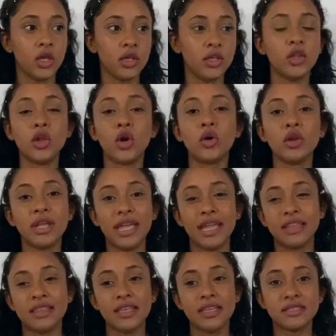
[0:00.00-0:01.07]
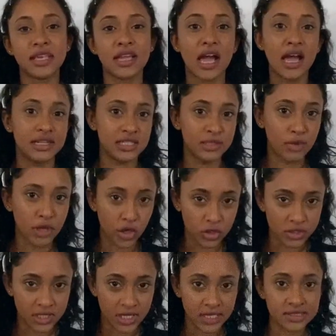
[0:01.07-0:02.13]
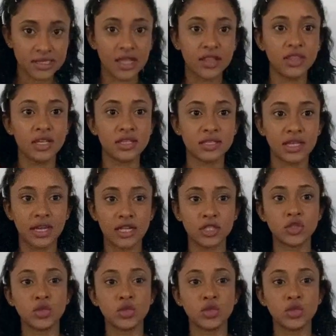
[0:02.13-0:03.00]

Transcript: you're not going to get things like antibiotics and things like that.